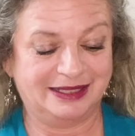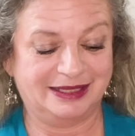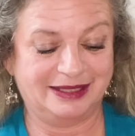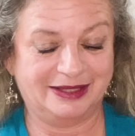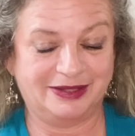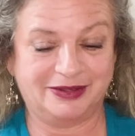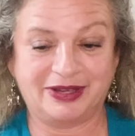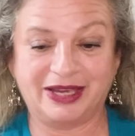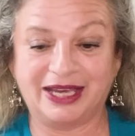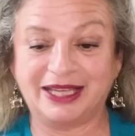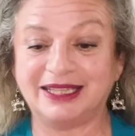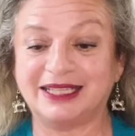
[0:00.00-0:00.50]

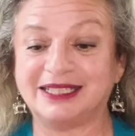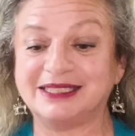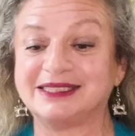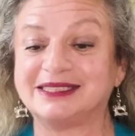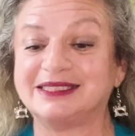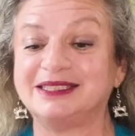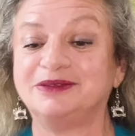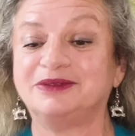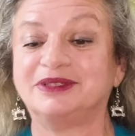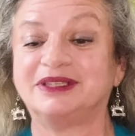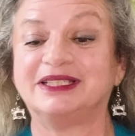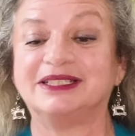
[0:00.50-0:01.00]
Okay, let's
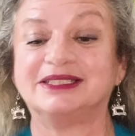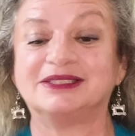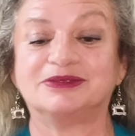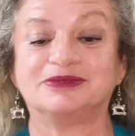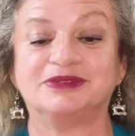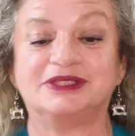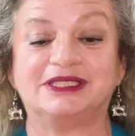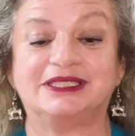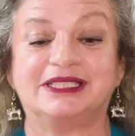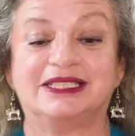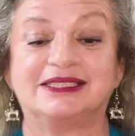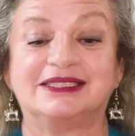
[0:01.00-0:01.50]
see what this
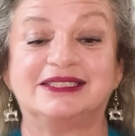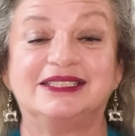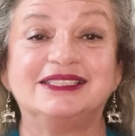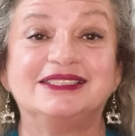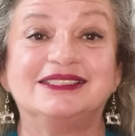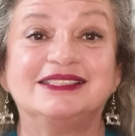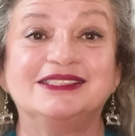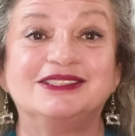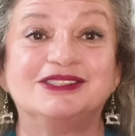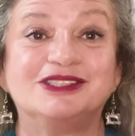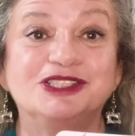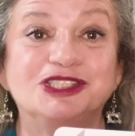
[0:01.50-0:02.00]
one says.
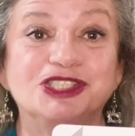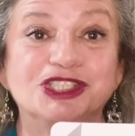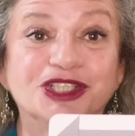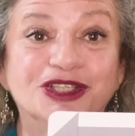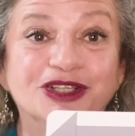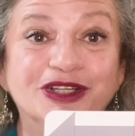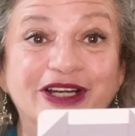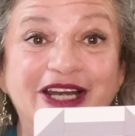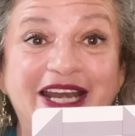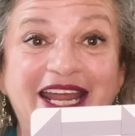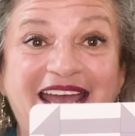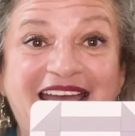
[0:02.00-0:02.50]
This is the
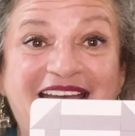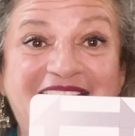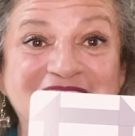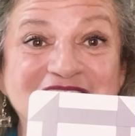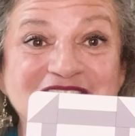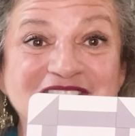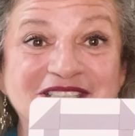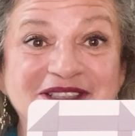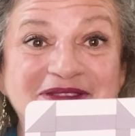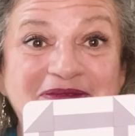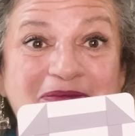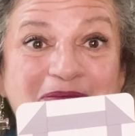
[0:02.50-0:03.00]
Churn
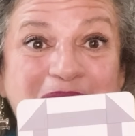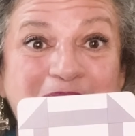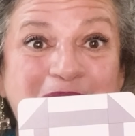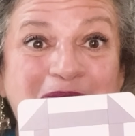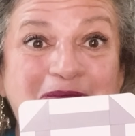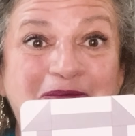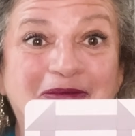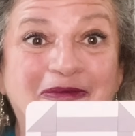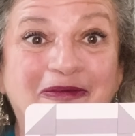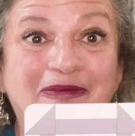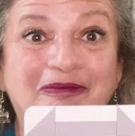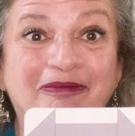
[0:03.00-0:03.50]
Dash.
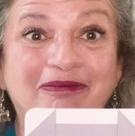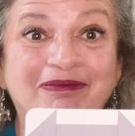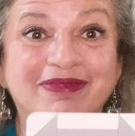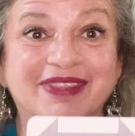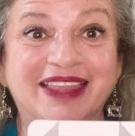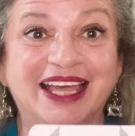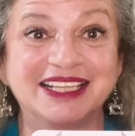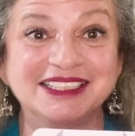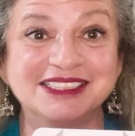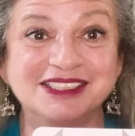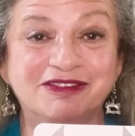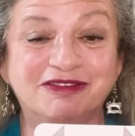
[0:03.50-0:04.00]

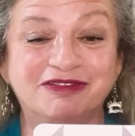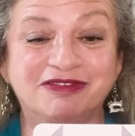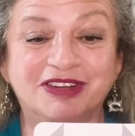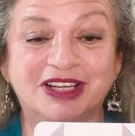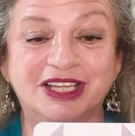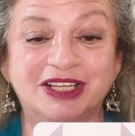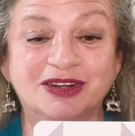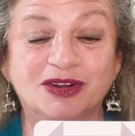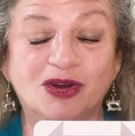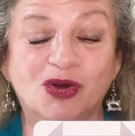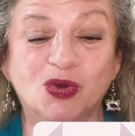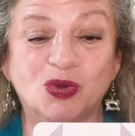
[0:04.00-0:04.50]
That's a
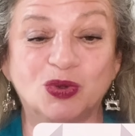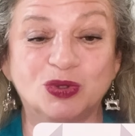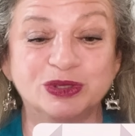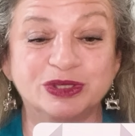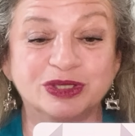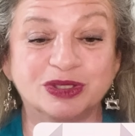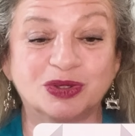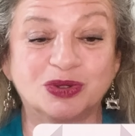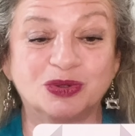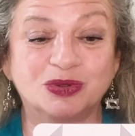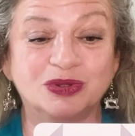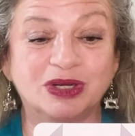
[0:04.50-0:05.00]
fun old
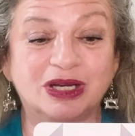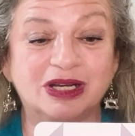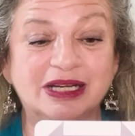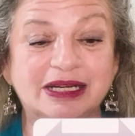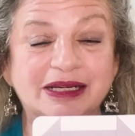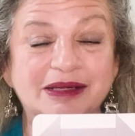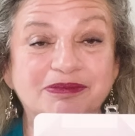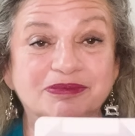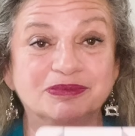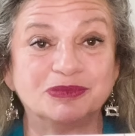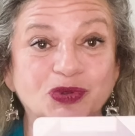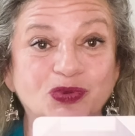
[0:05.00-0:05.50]

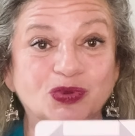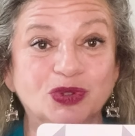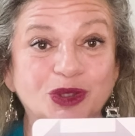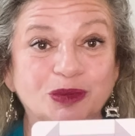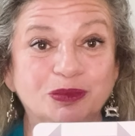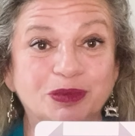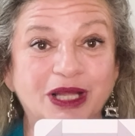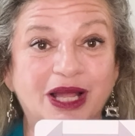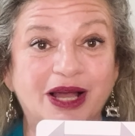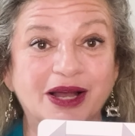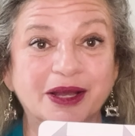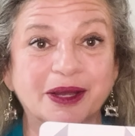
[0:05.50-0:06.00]
quilt
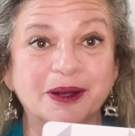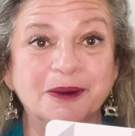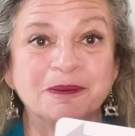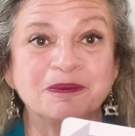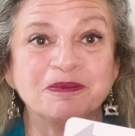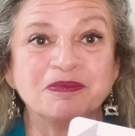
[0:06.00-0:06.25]
block.